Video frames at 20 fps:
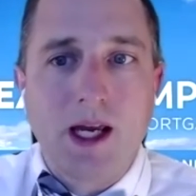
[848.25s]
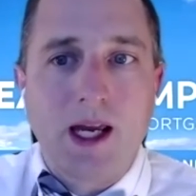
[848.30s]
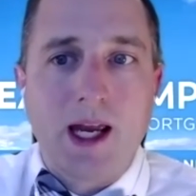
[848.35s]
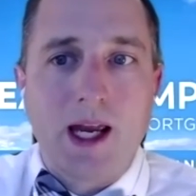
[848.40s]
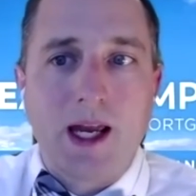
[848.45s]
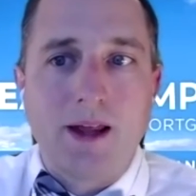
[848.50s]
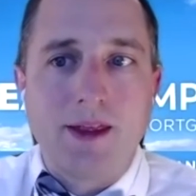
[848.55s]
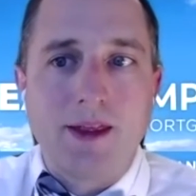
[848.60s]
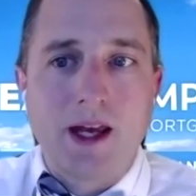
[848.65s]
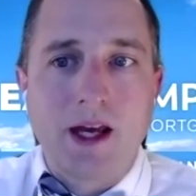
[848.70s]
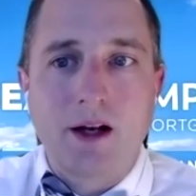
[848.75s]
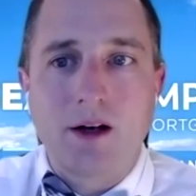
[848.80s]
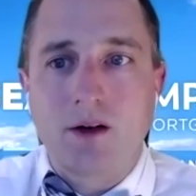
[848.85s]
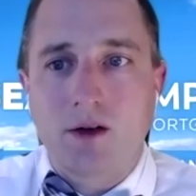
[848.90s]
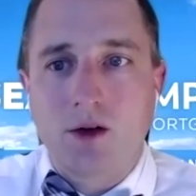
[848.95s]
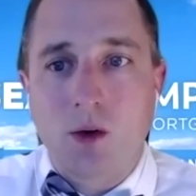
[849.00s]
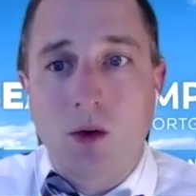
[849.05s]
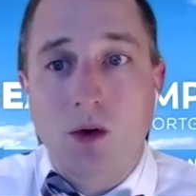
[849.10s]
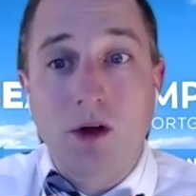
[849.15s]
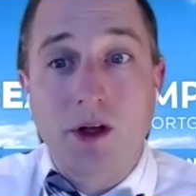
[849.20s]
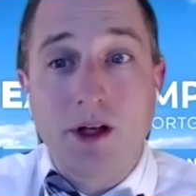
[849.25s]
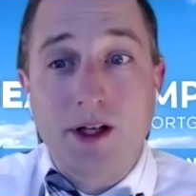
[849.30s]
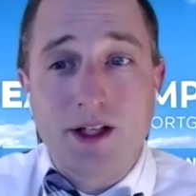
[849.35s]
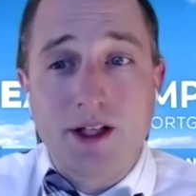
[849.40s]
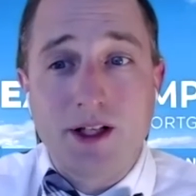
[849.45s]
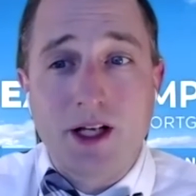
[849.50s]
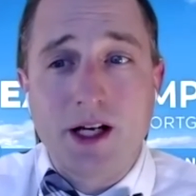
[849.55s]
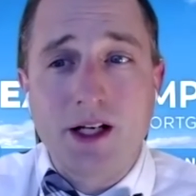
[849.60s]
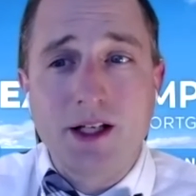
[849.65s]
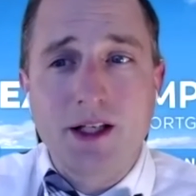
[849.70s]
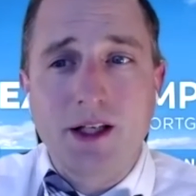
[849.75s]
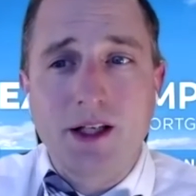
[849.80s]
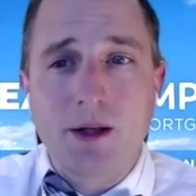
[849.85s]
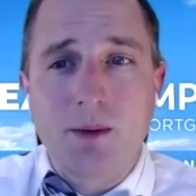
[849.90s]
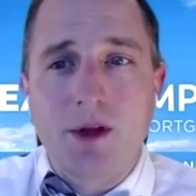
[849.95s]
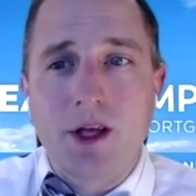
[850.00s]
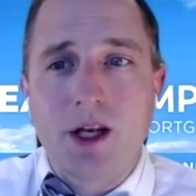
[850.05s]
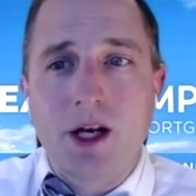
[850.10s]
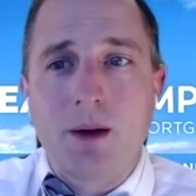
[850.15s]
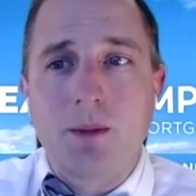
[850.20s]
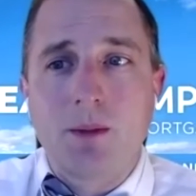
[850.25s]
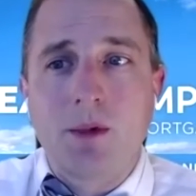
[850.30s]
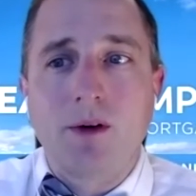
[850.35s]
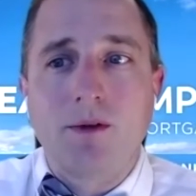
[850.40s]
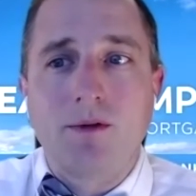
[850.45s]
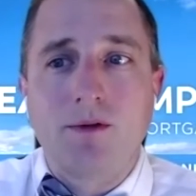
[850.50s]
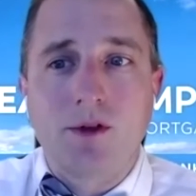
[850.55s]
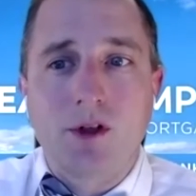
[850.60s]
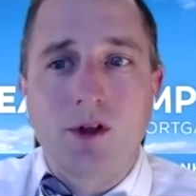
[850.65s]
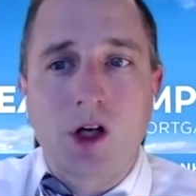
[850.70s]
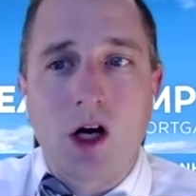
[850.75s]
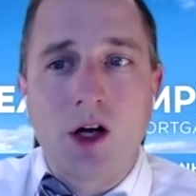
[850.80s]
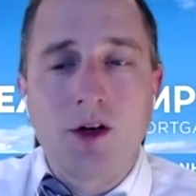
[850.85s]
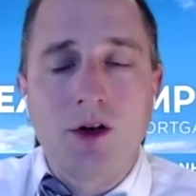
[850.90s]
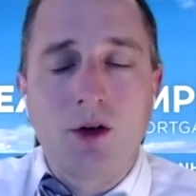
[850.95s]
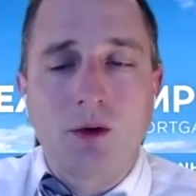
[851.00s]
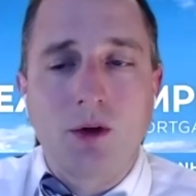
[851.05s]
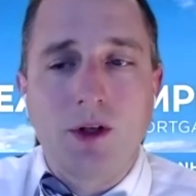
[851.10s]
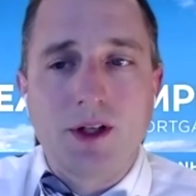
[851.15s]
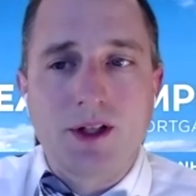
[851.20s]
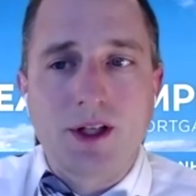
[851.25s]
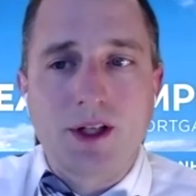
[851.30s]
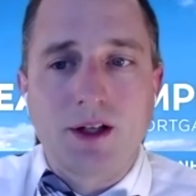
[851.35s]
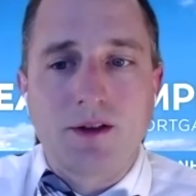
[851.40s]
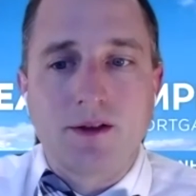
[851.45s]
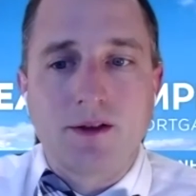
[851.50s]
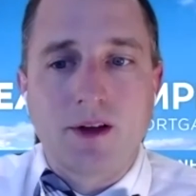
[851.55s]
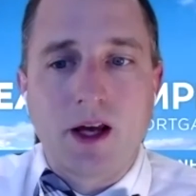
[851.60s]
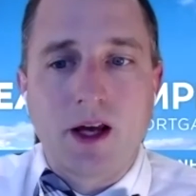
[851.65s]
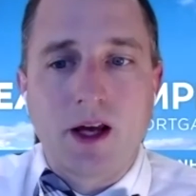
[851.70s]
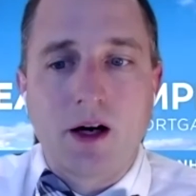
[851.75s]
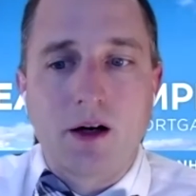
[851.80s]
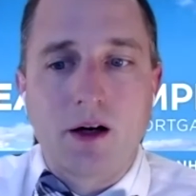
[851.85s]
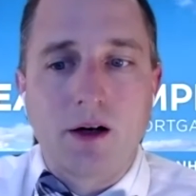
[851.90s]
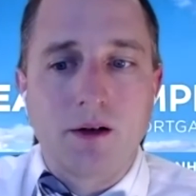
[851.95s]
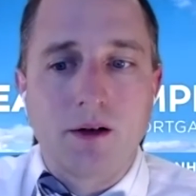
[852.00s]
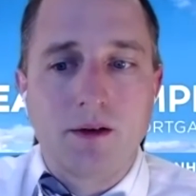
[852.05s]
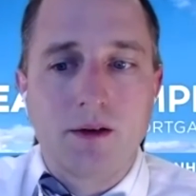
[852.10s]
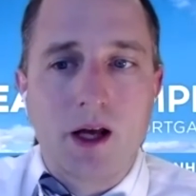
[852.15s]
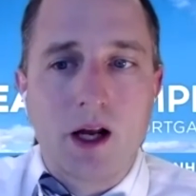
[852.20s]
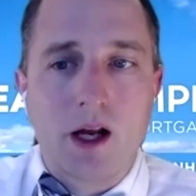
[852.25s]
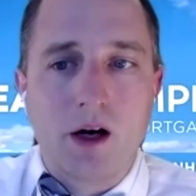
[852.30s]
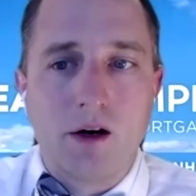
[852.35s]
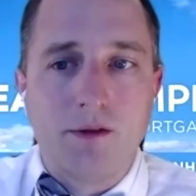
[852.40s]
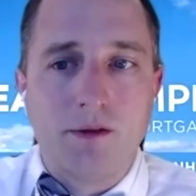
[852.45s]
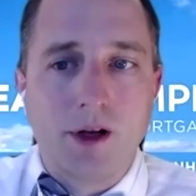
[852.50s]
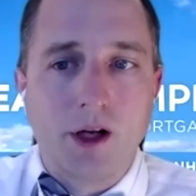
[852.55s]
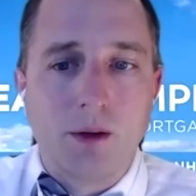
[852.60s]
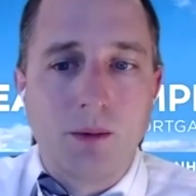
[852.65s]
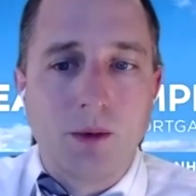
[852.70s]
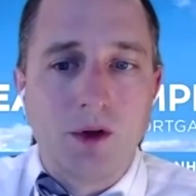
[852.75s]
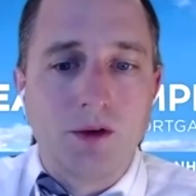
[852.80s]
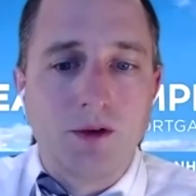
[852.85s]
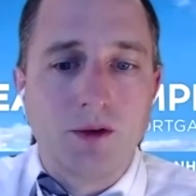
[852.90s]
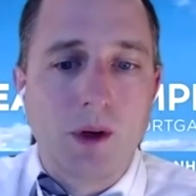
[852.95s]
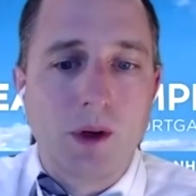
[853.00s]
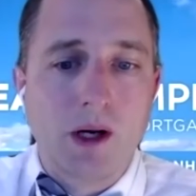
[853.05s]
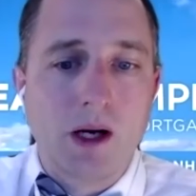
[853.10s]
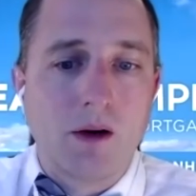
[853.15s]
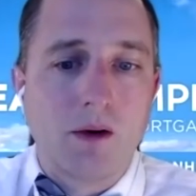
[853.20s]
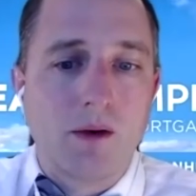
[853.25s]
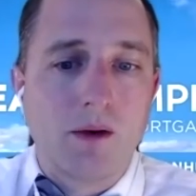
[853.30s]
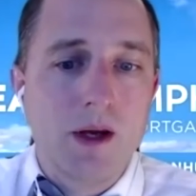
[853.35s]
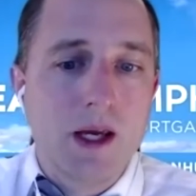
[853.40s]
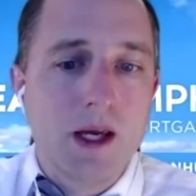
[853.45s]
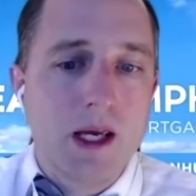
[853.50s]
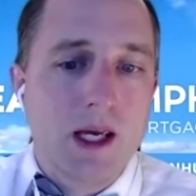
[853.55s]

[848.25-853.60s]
and that correlates nicely with the number of condo listings that are available as well.